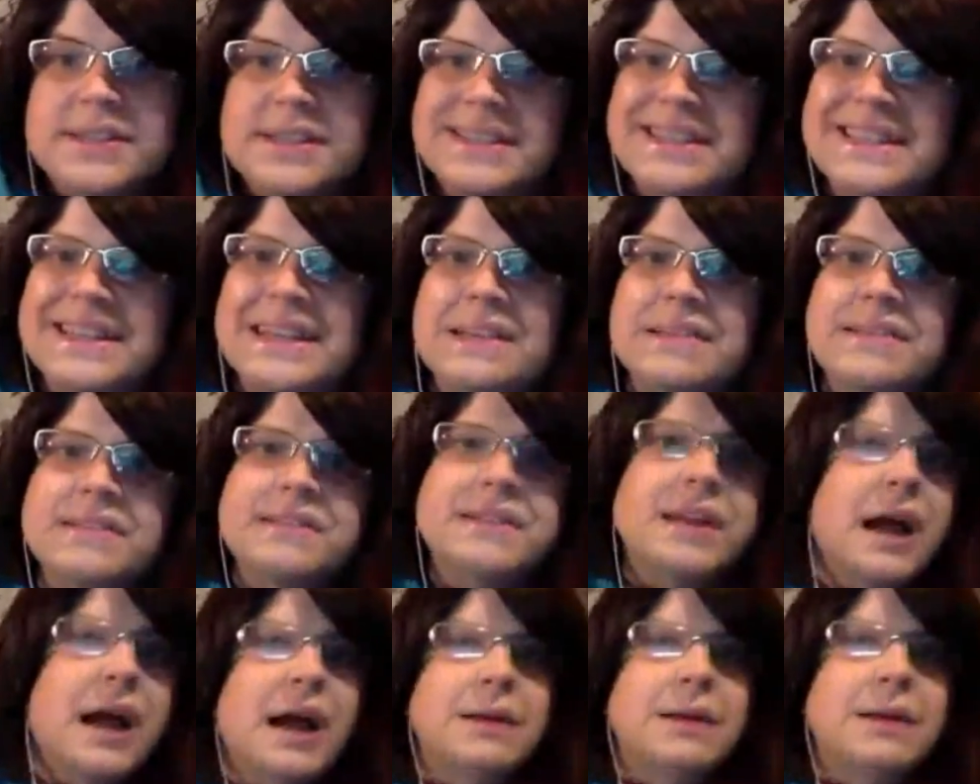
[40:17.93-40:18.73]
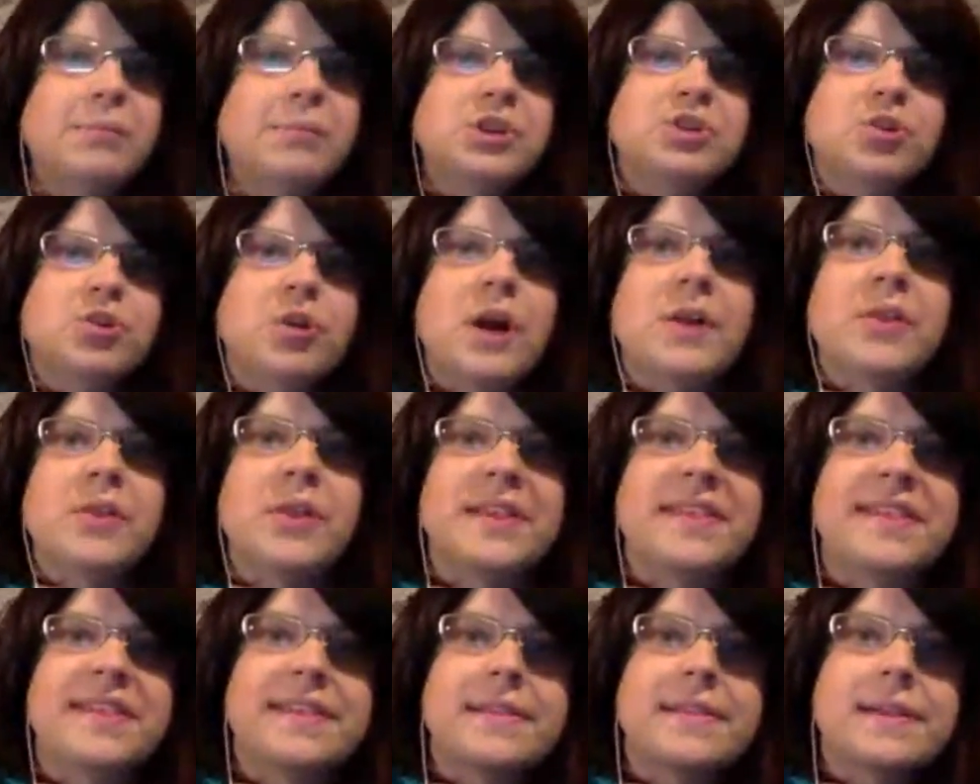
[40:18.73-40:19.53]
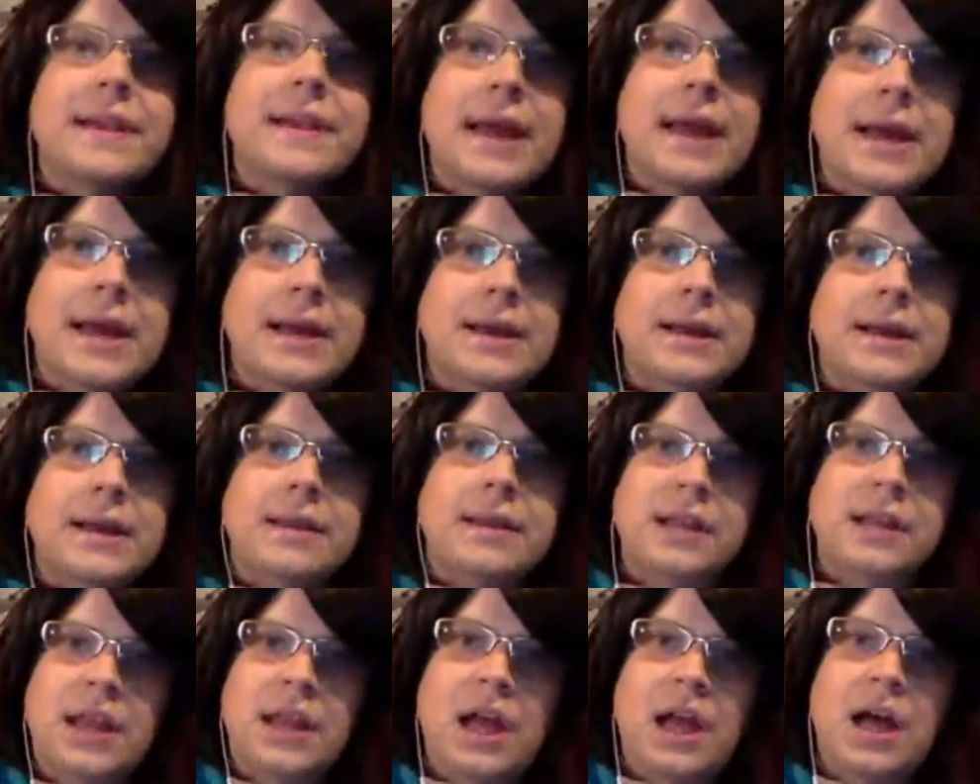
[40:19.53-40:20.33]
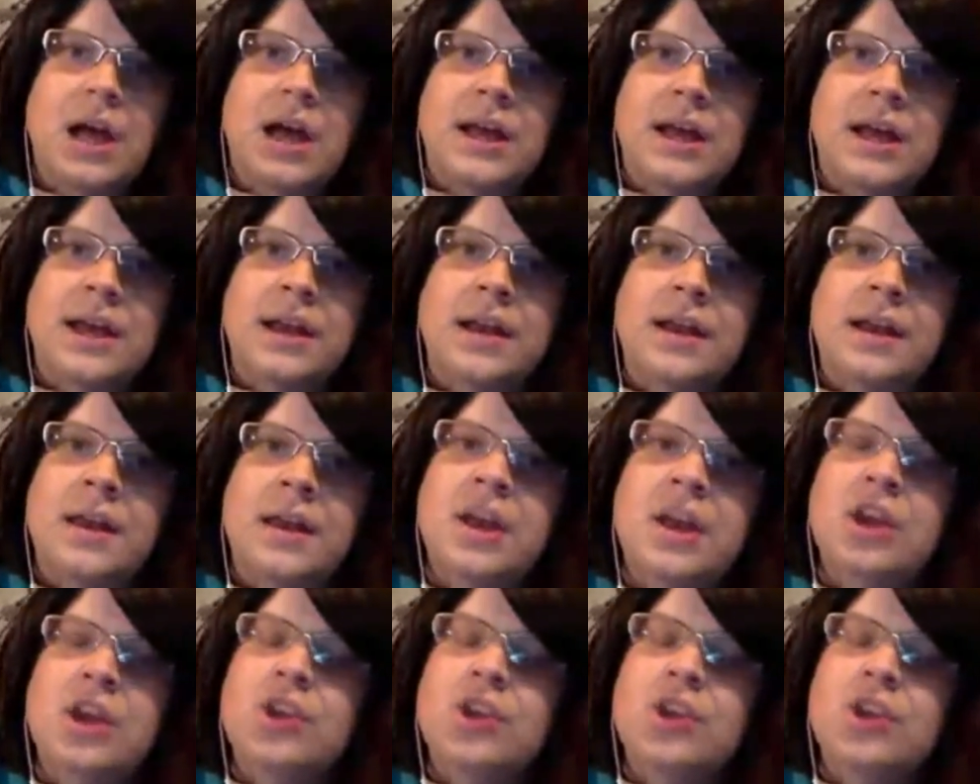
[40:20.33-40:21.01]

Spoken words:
it's time to draw the sand in the line.